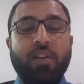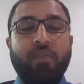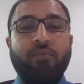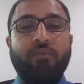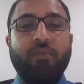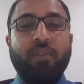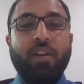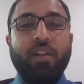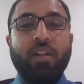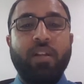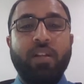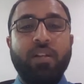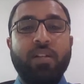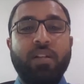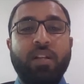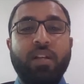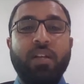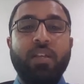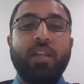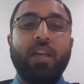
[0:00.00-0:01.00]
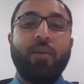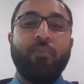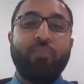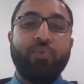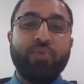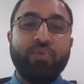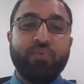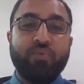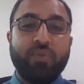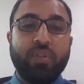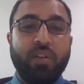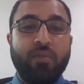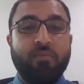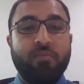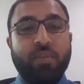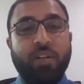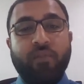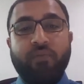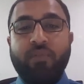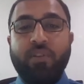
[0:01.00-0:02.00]
If any delay happens to
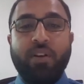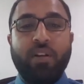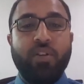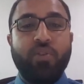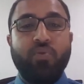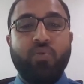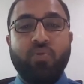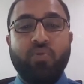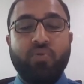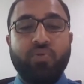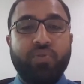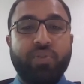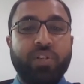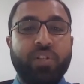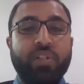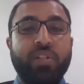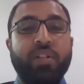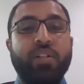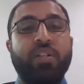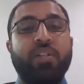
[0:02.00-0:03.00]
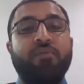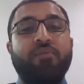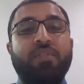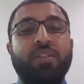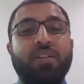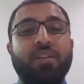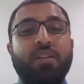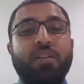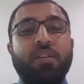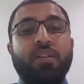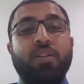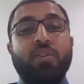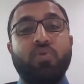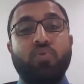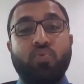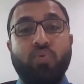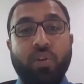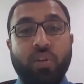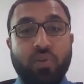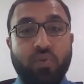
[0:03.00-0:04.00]
them, definitely your construction activity
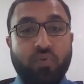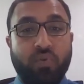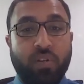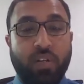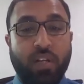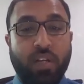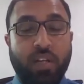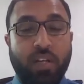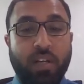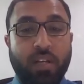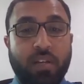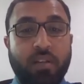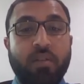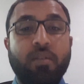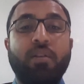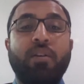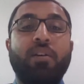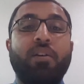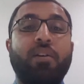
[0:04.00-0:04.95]
is going to delay.